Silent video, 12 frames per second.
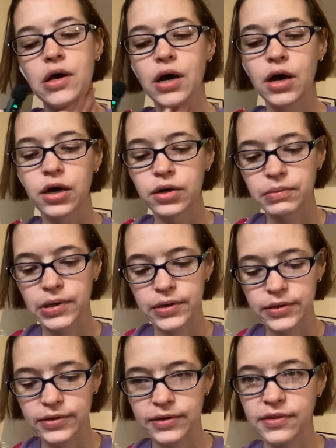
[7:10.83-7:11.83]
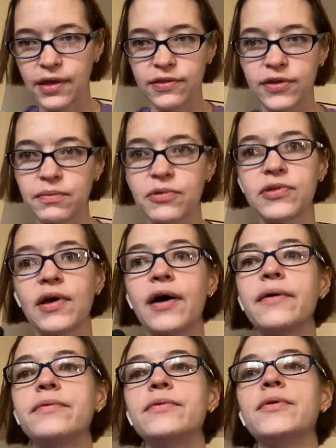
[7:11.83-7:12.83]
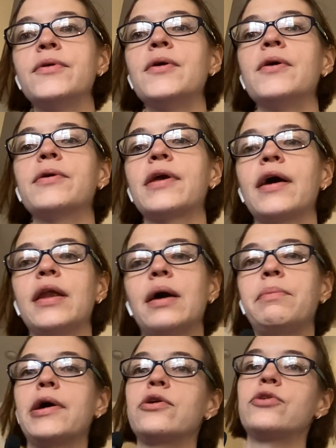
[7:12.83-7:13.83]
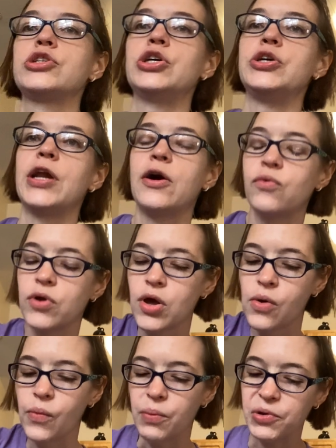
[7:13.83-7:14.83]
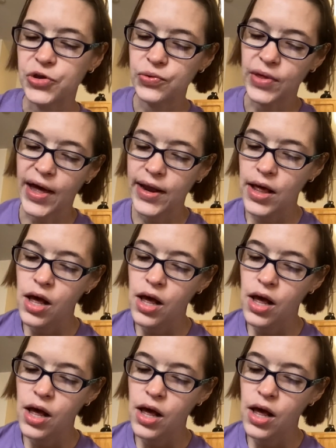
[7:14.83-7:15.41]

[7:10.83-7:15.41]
That seems to get a better turnout when we do that.